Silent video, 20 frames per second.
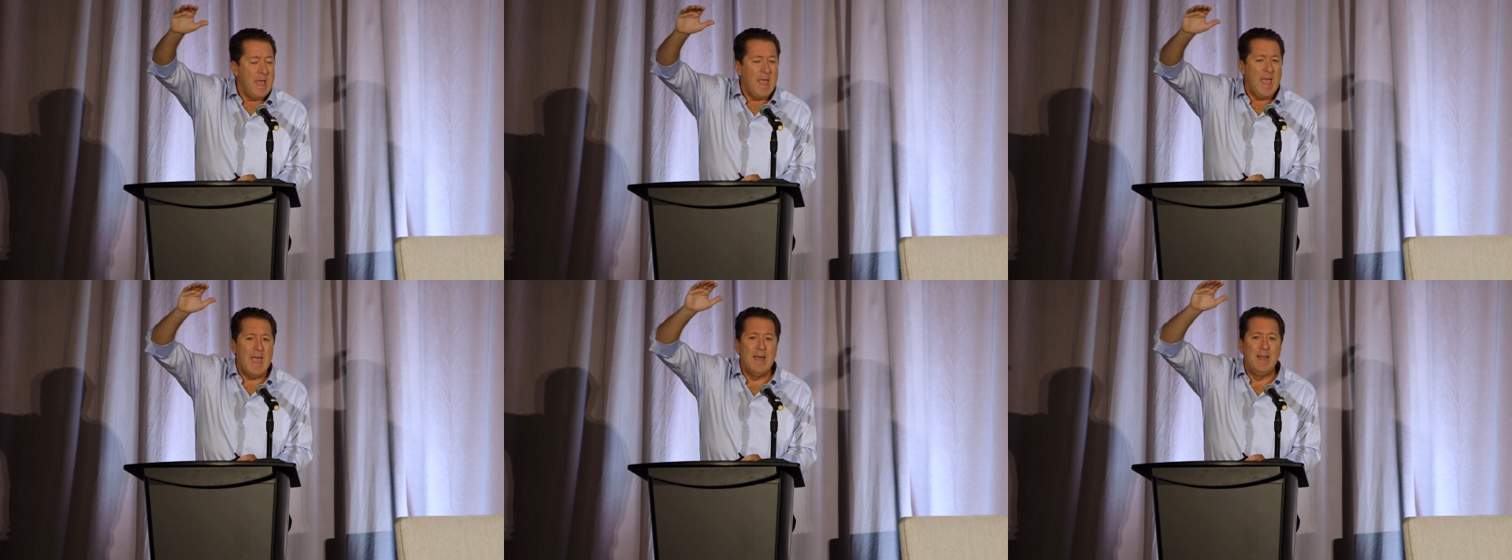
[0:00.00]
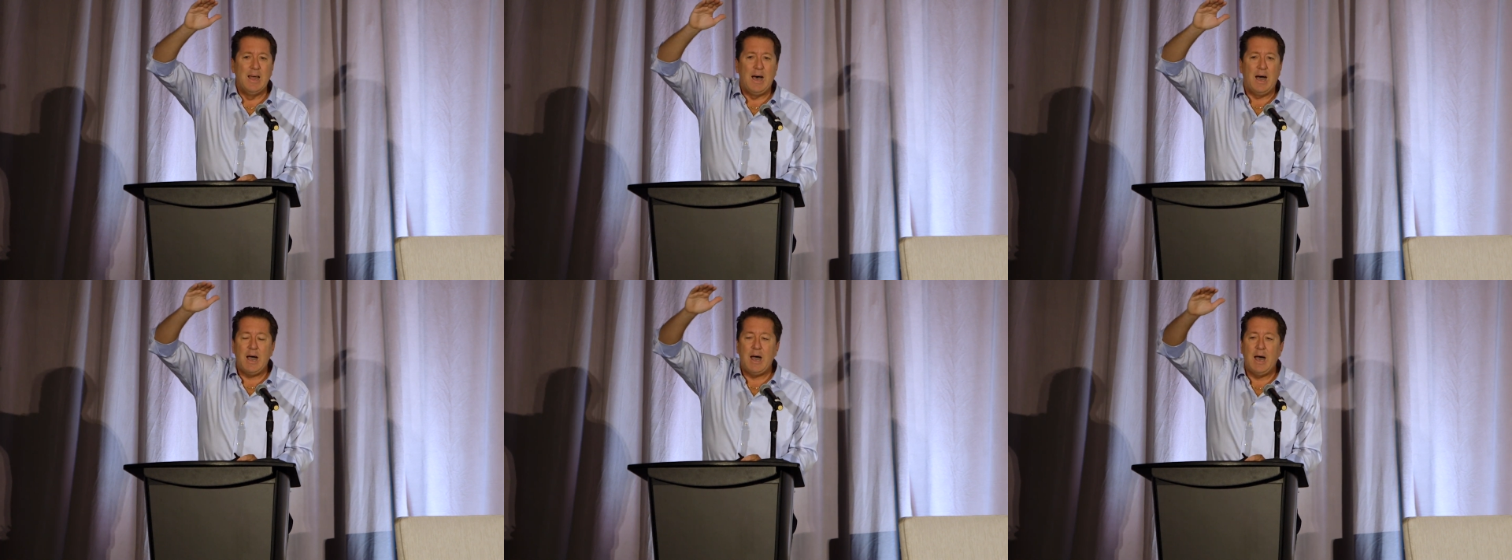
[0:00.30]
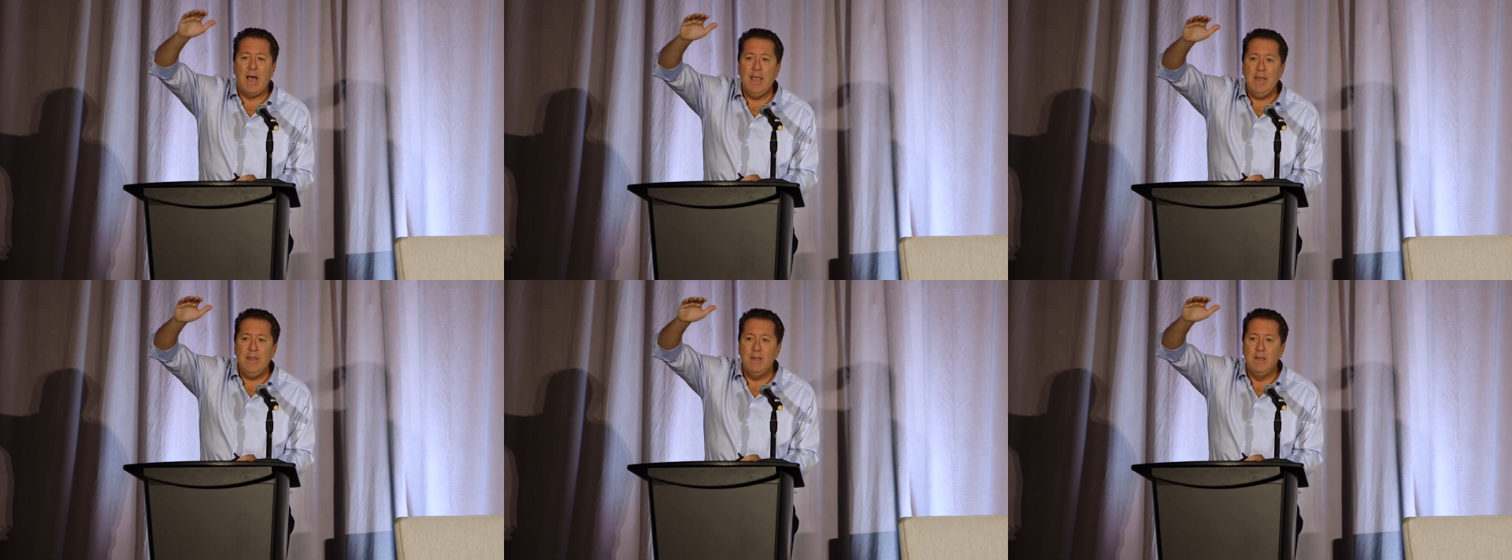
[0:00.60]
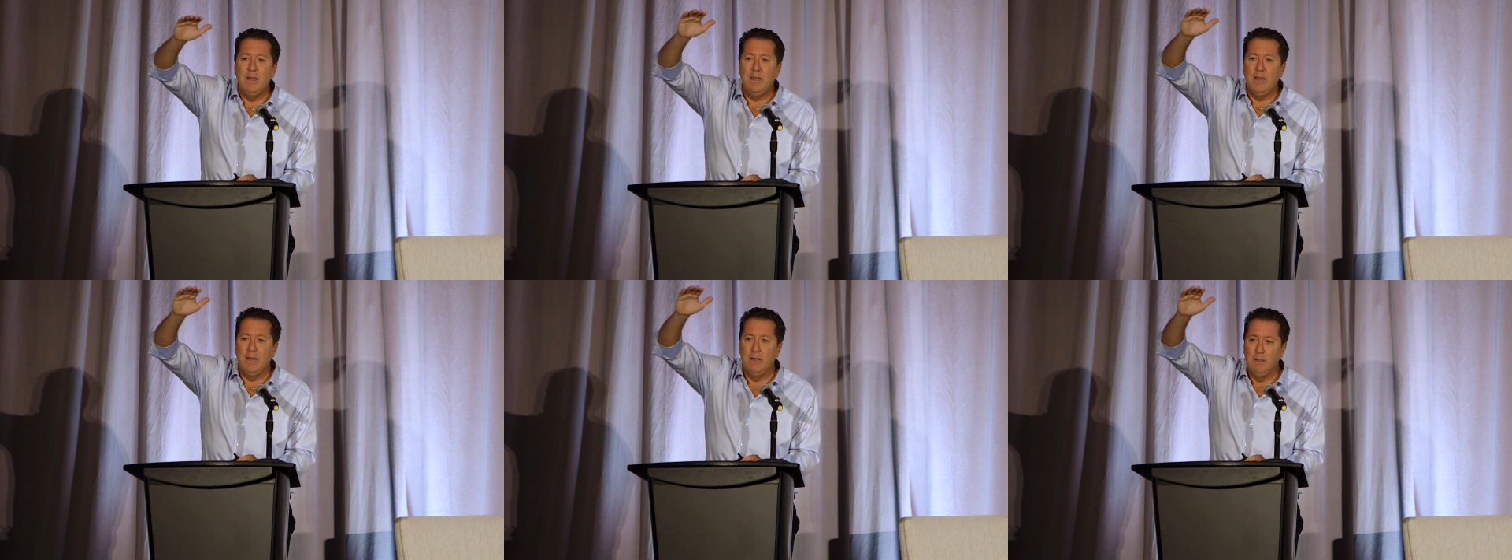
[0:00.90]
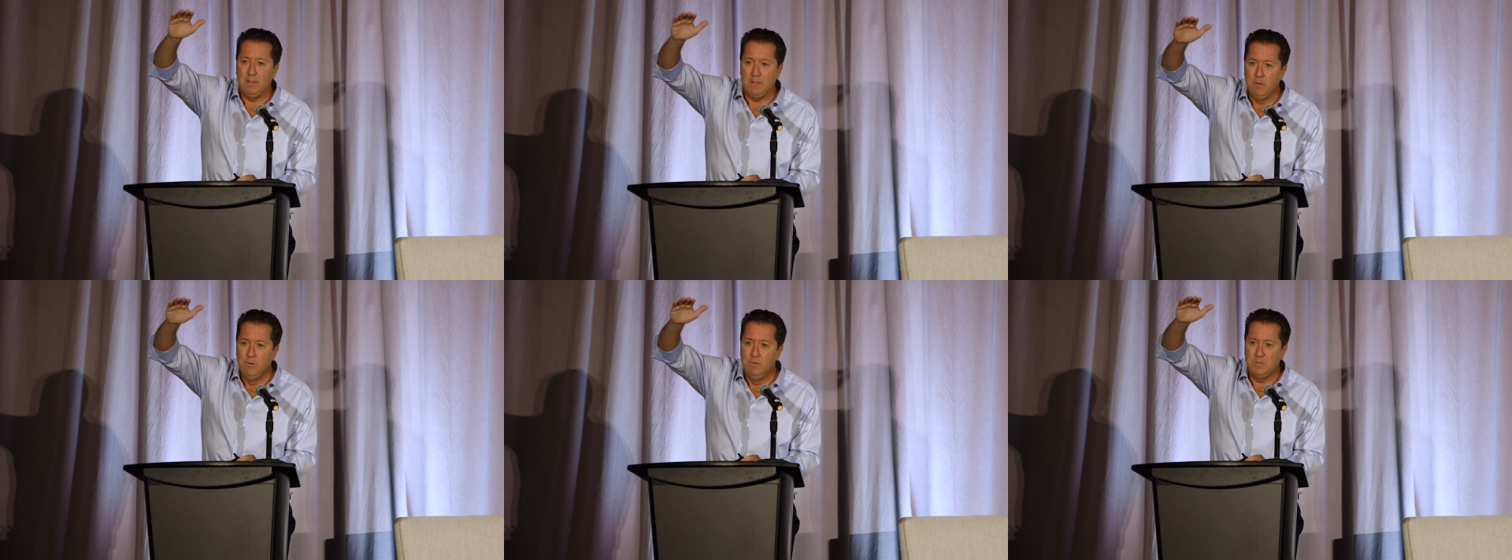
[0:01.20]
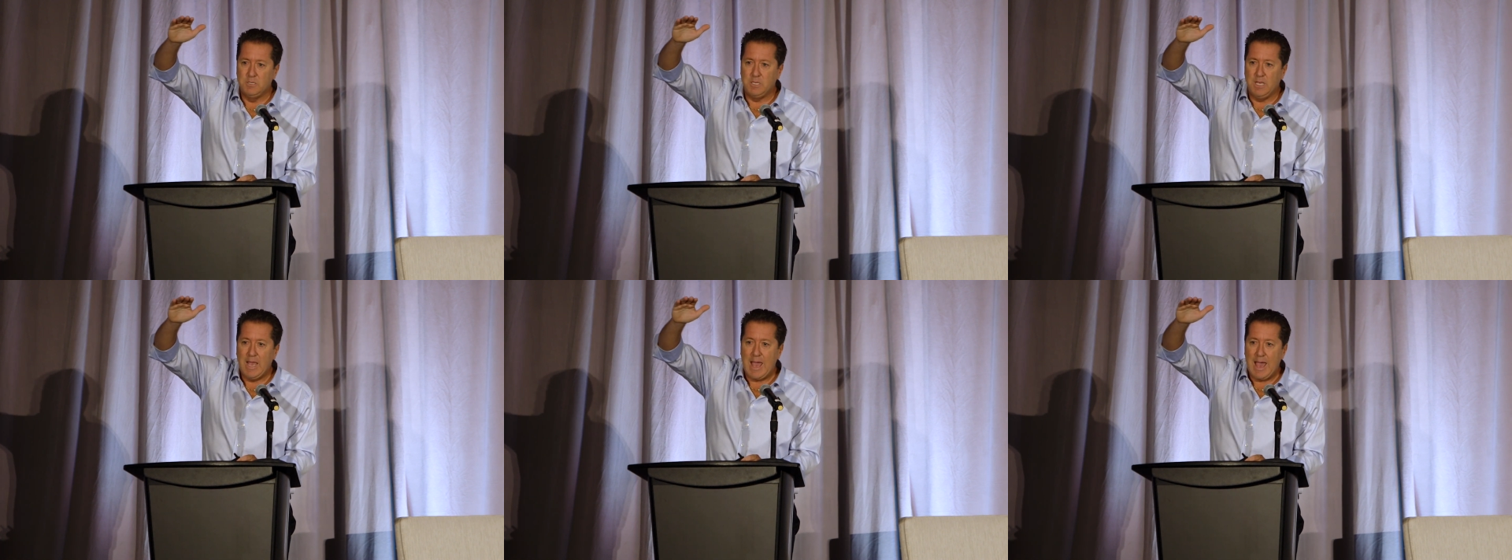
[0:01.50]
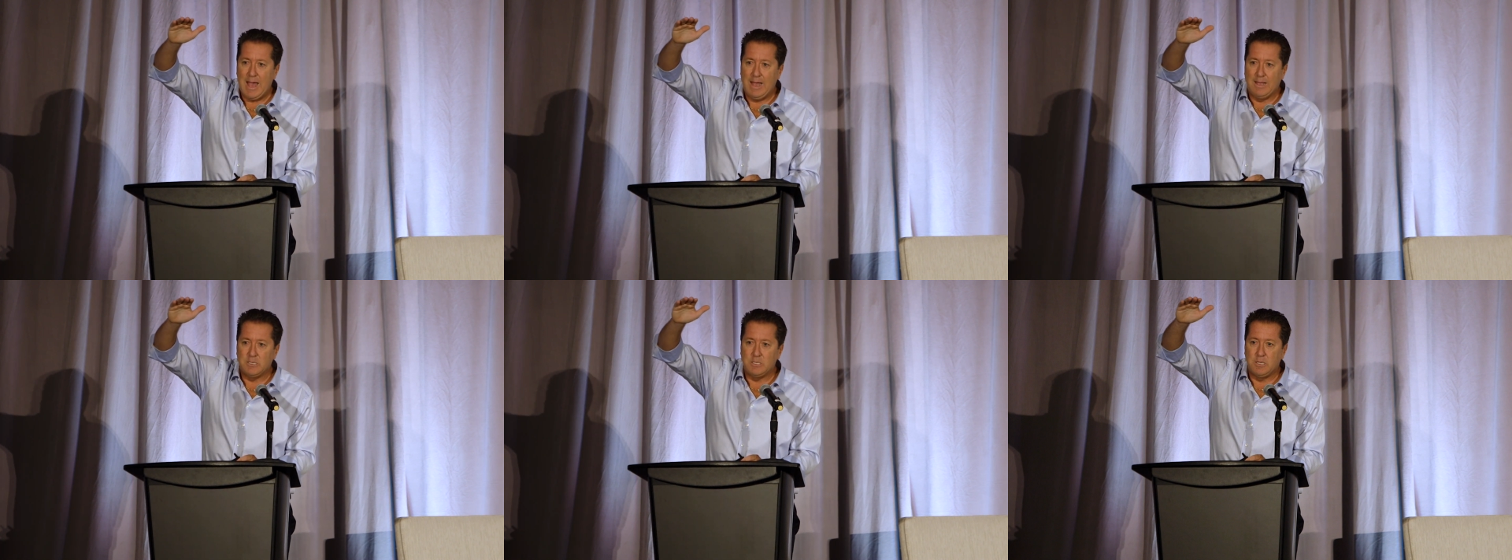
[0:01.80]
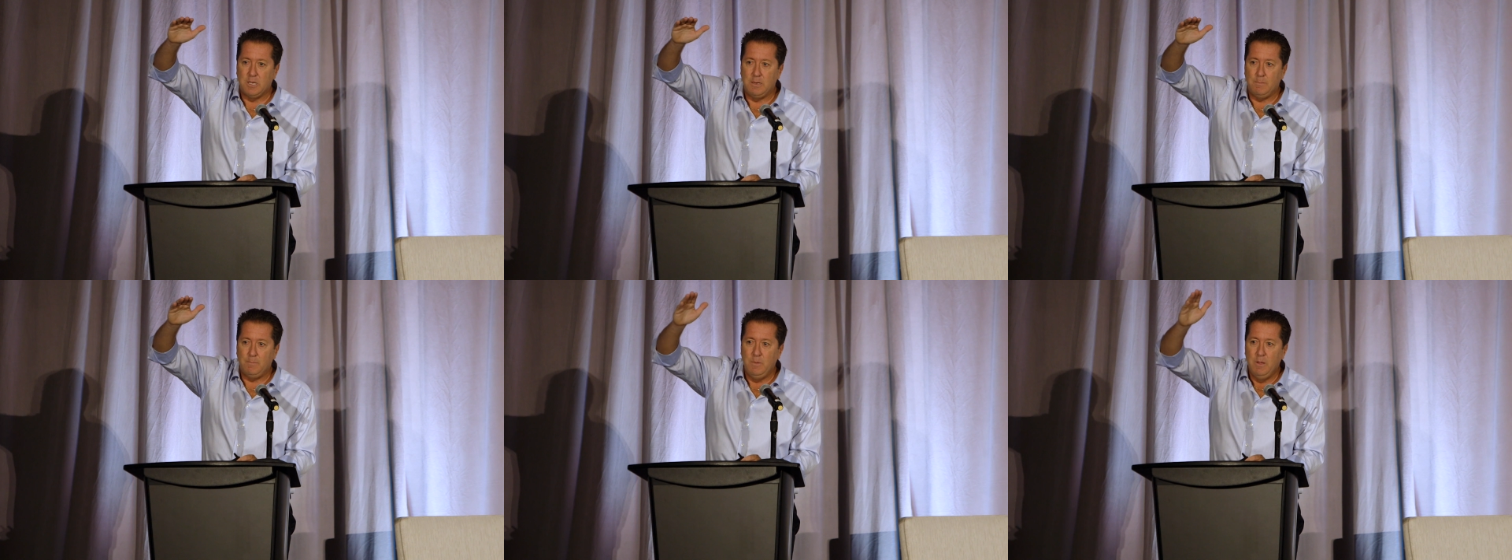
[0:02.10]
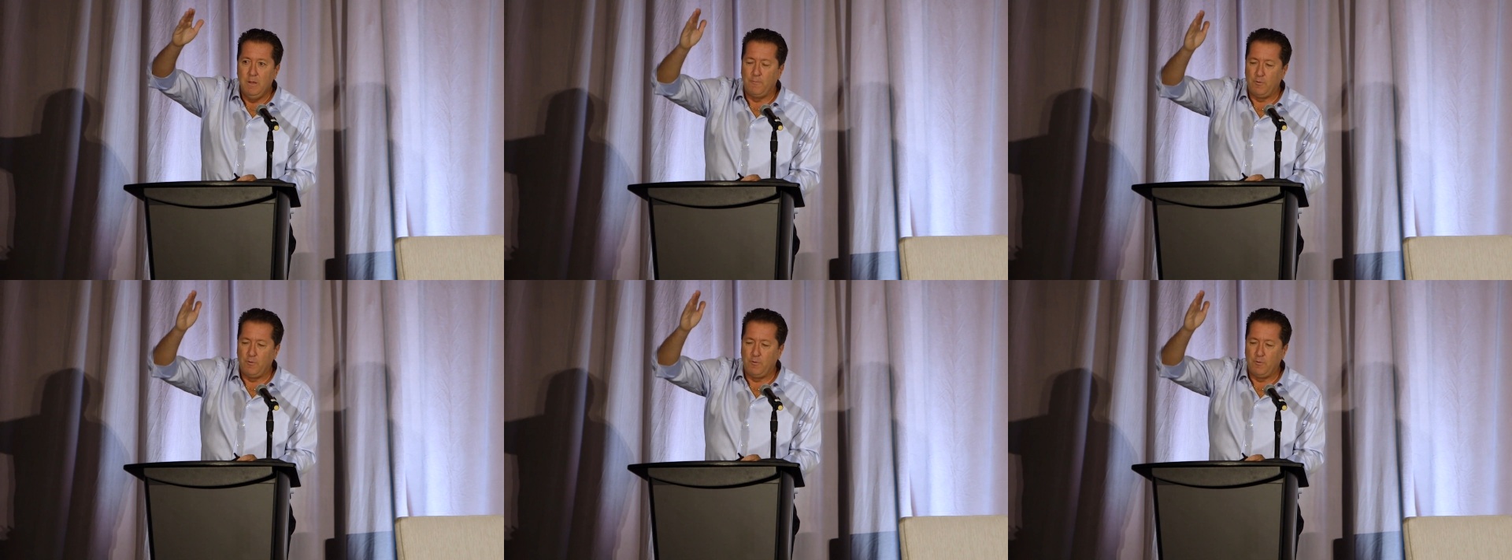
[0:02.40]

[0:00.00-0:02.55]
and heightened enthusiasm